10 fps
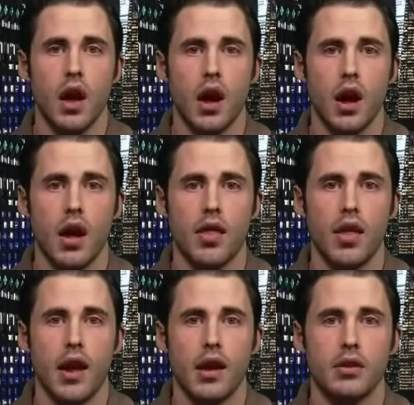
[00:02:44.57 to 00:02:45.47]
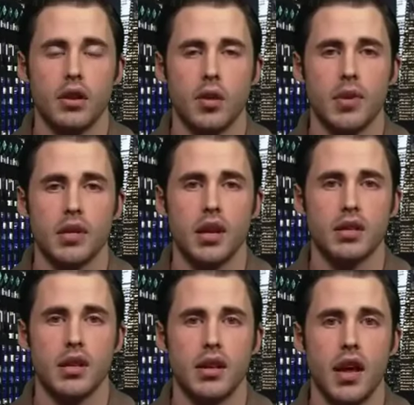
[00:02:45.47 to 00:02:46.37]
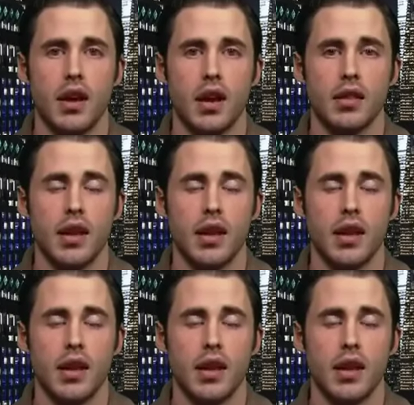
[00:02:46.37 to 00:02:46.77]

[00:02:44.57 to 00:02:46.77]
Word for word: Uh, they took him into custody that night.